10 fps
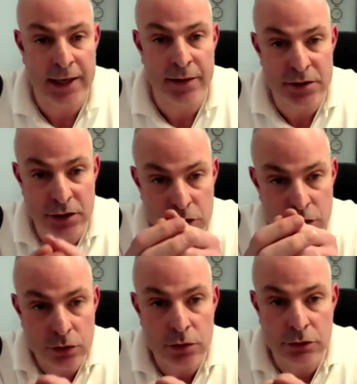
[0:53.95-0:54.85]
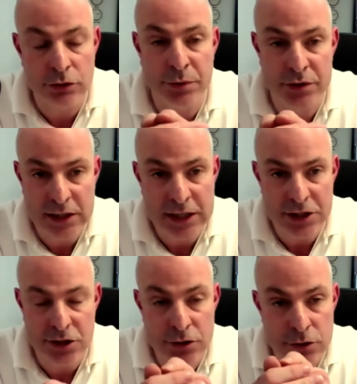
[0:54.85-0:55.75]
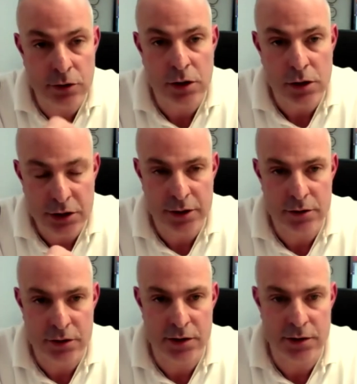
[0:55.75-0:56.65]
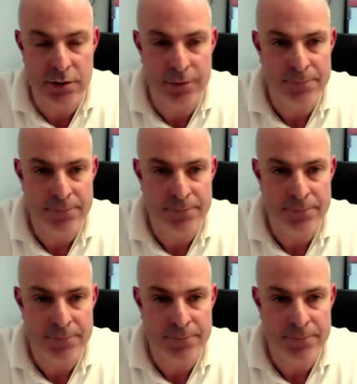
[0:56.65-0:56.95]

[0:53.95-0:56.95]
and there's a core group of teachers who are coaches.